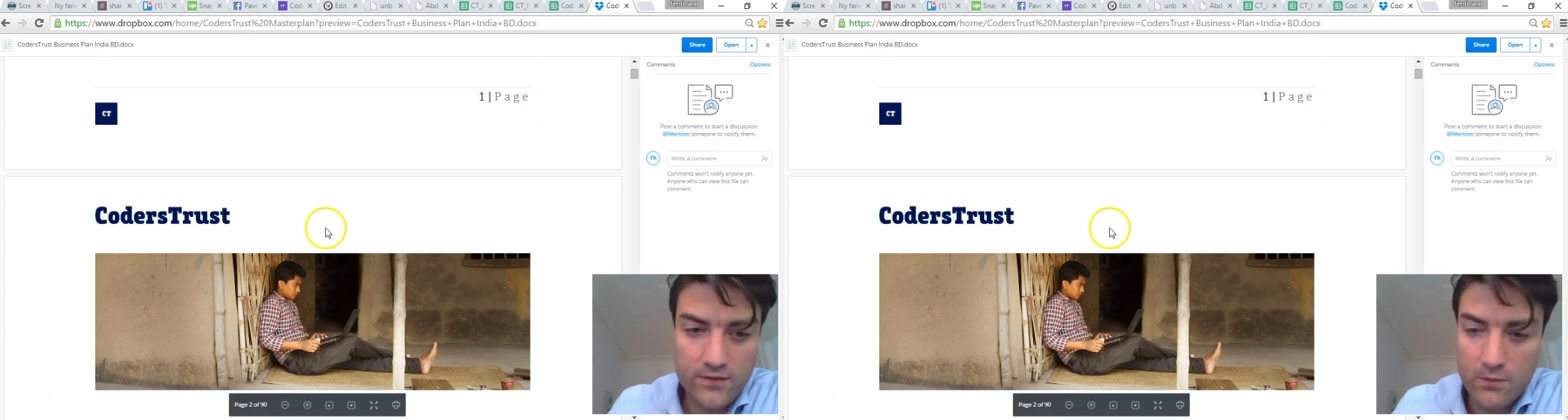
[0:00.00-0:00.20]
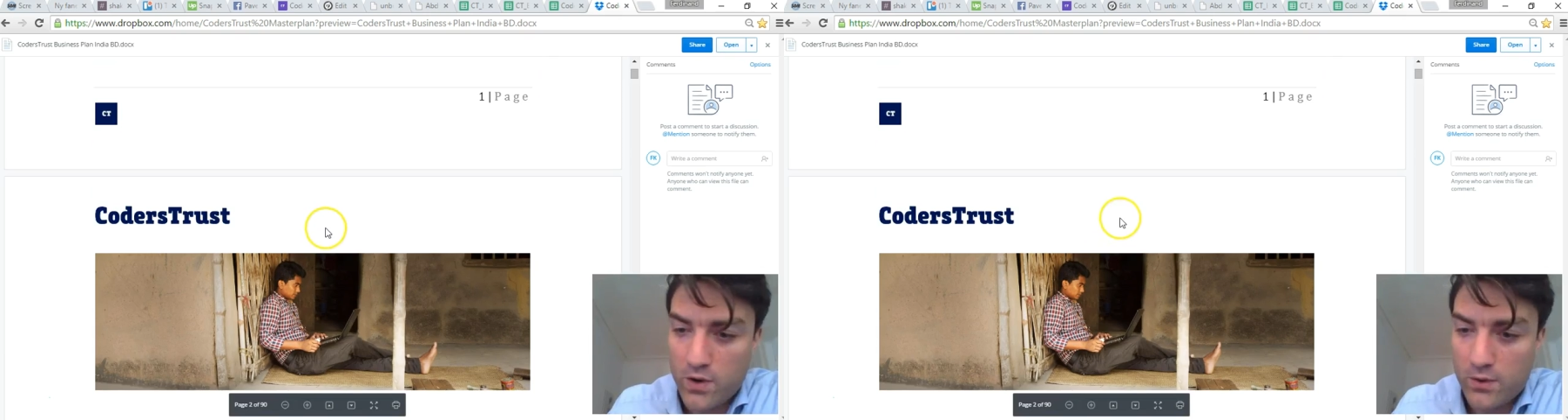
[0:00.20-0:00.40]

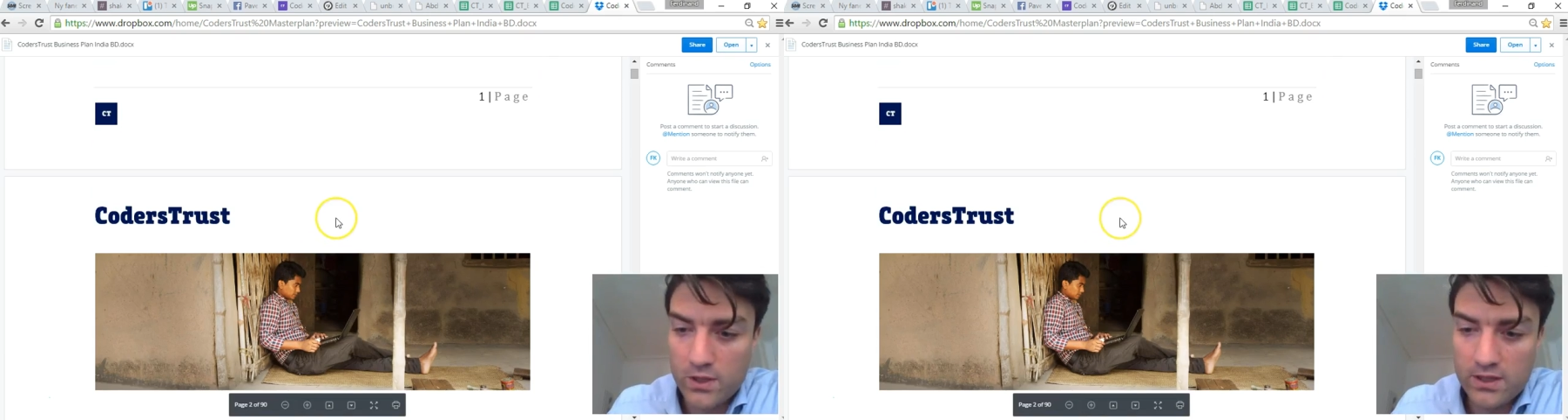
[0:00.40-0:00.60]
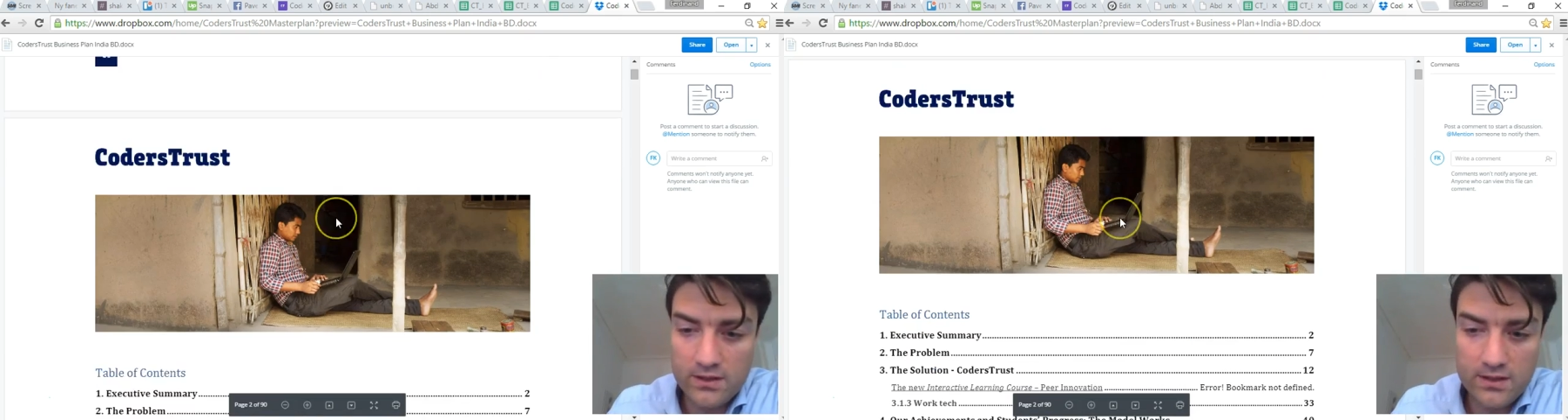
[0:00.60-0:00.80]
from where
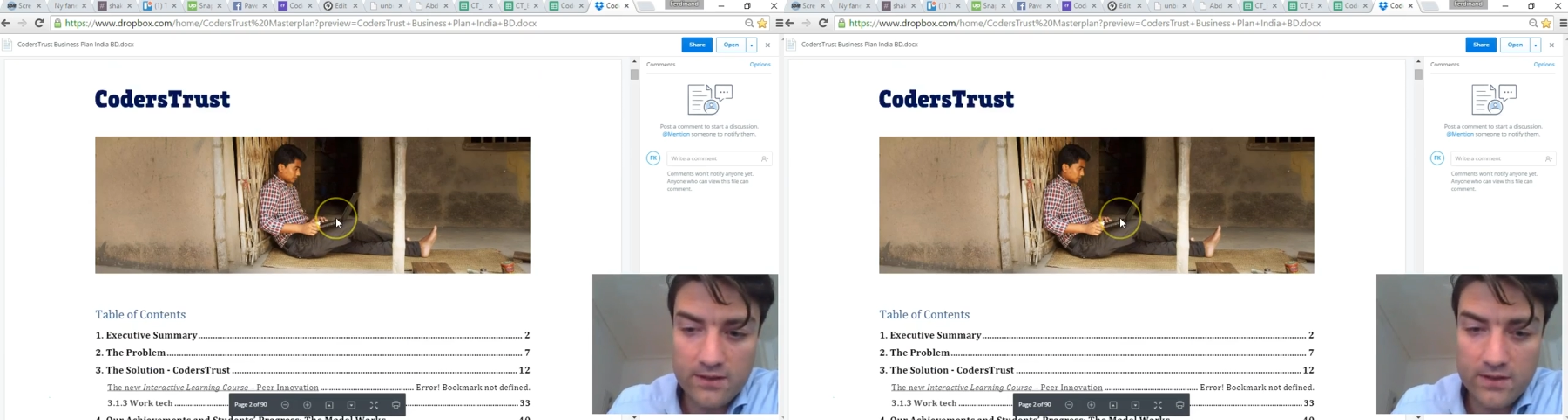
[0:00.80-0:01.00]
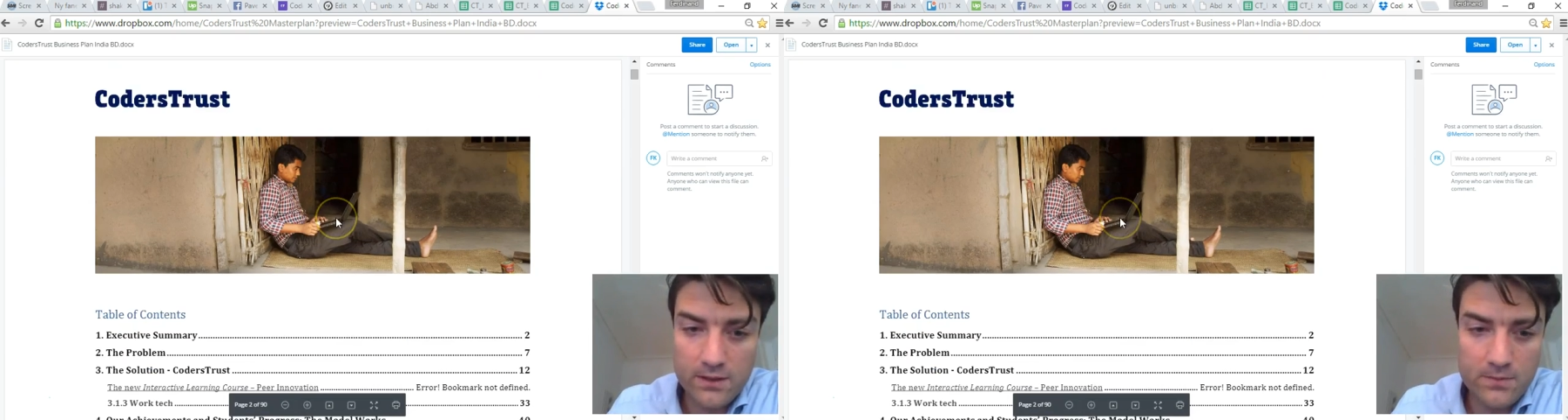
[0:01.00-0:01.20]
we can
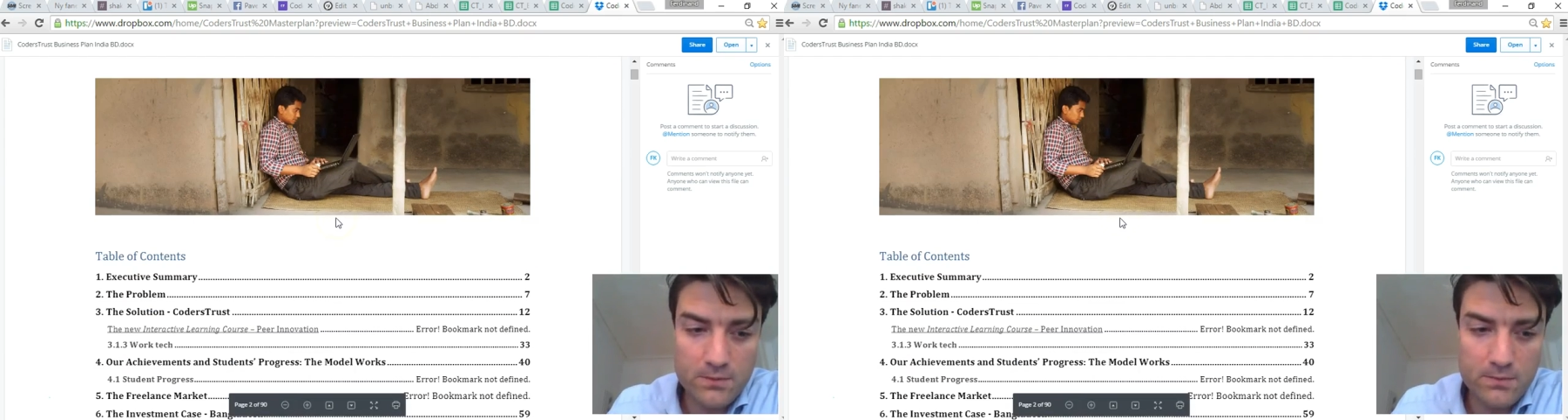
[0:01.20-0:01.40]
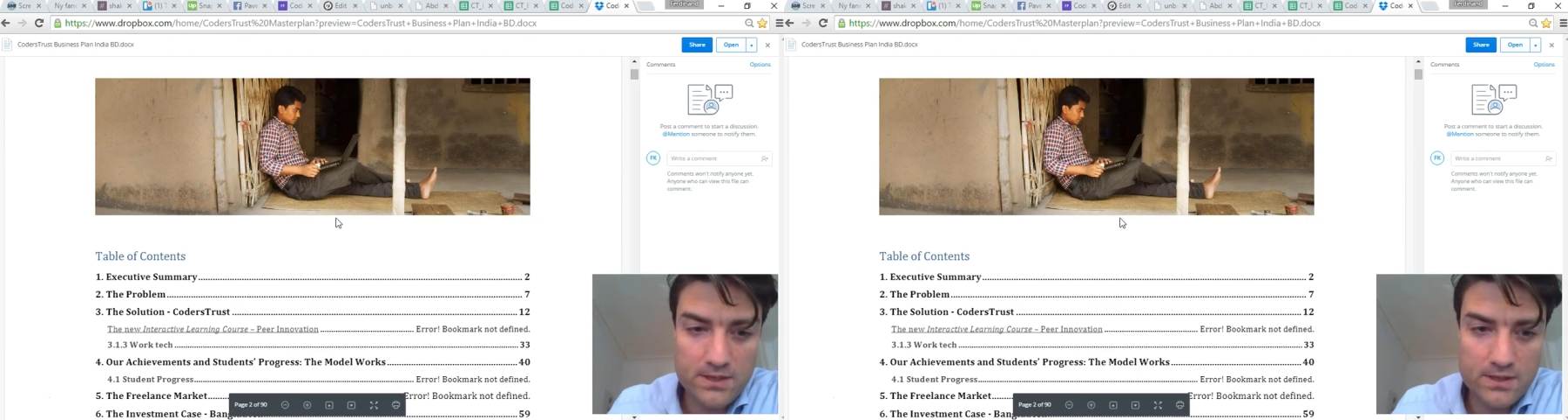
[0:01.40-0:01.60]
develop
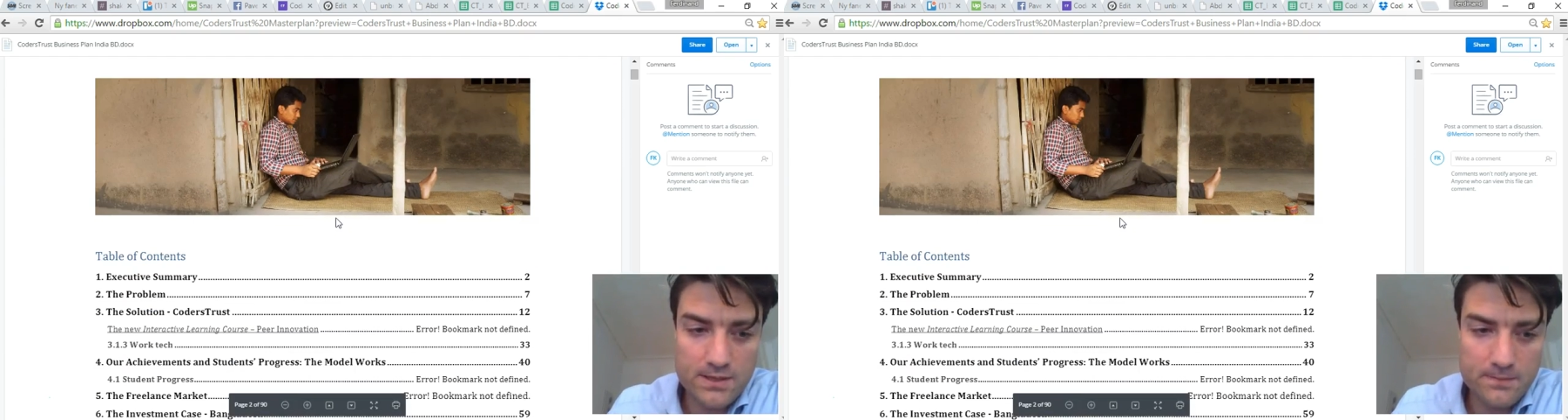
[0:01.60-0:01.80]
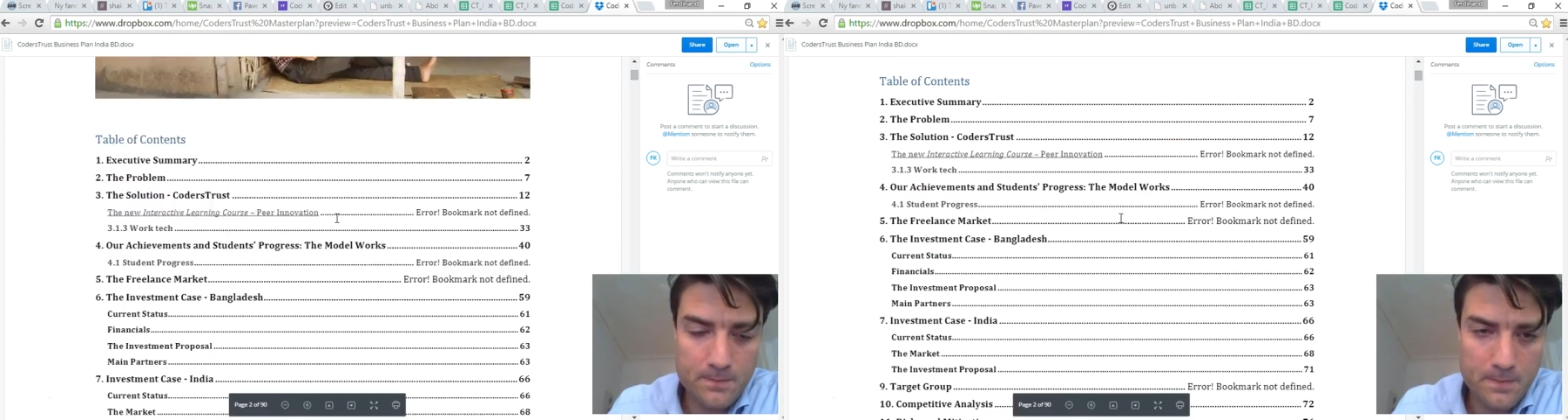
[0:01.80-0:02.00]
the business.